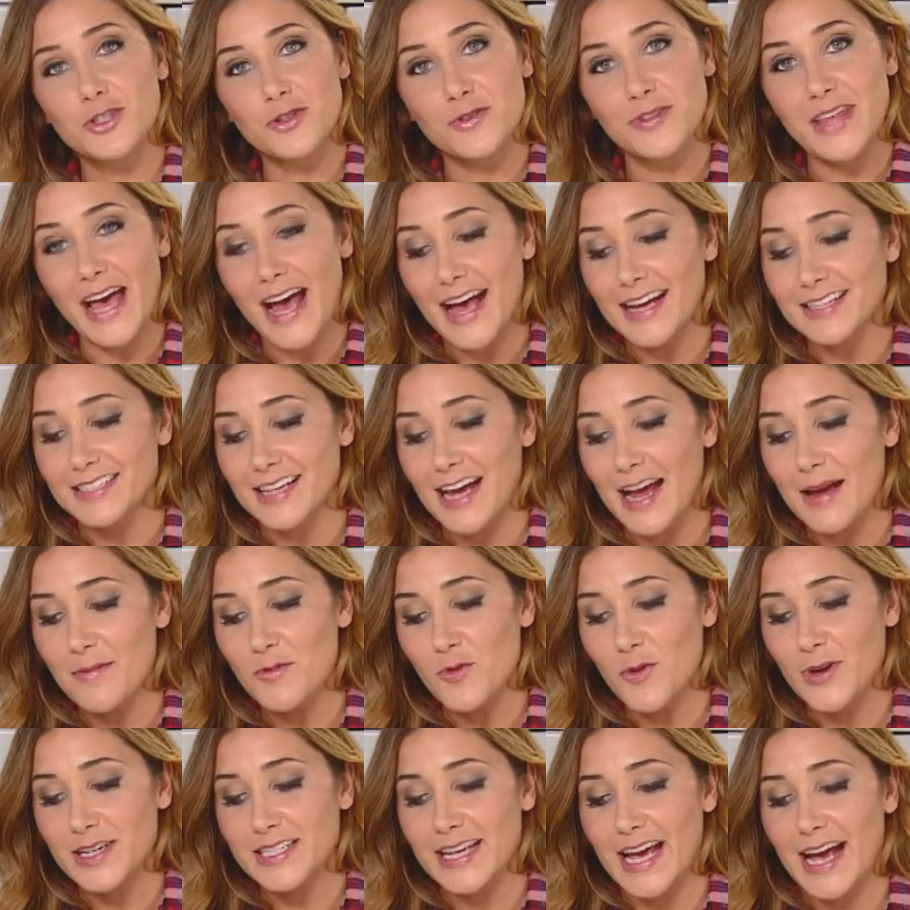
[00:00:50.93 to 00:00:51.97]
to that, I'm
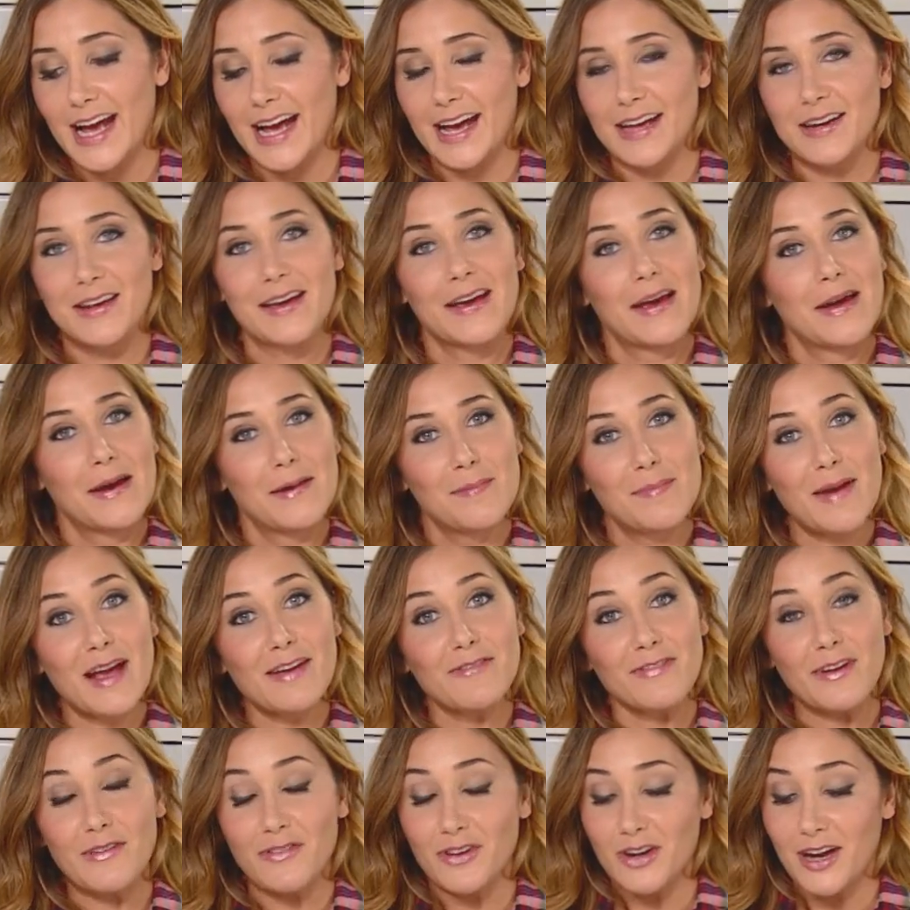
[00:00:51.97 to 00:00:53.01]
going to add my
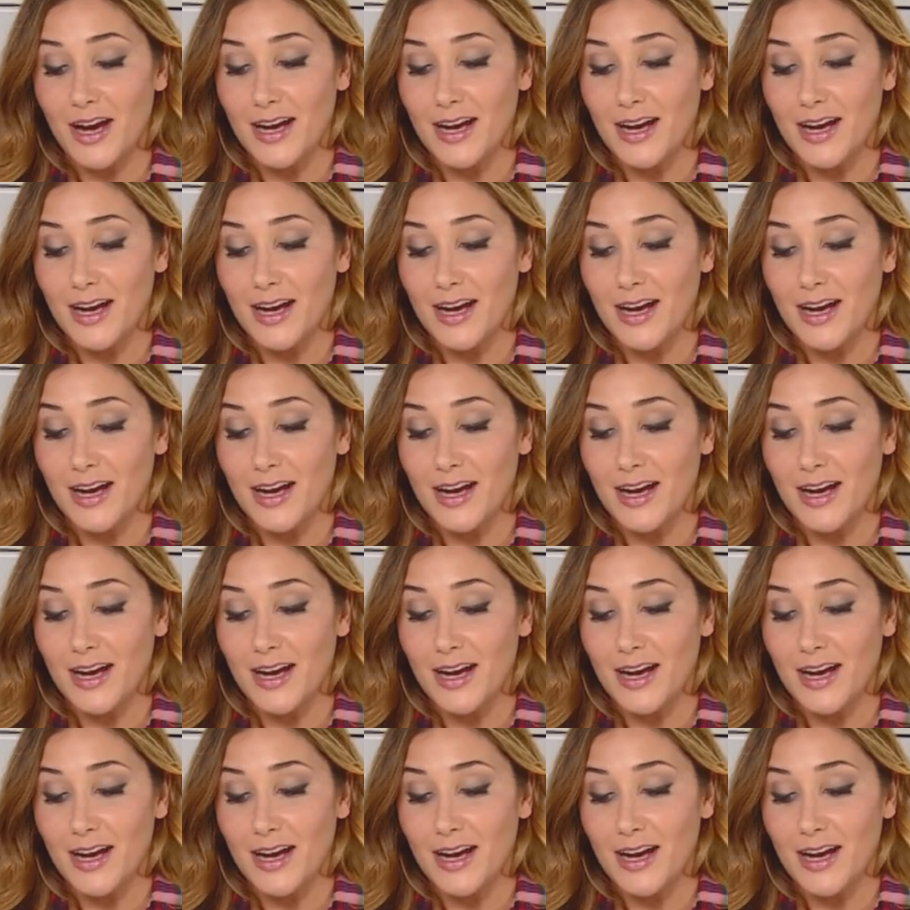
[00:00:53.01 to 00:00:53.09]
favorite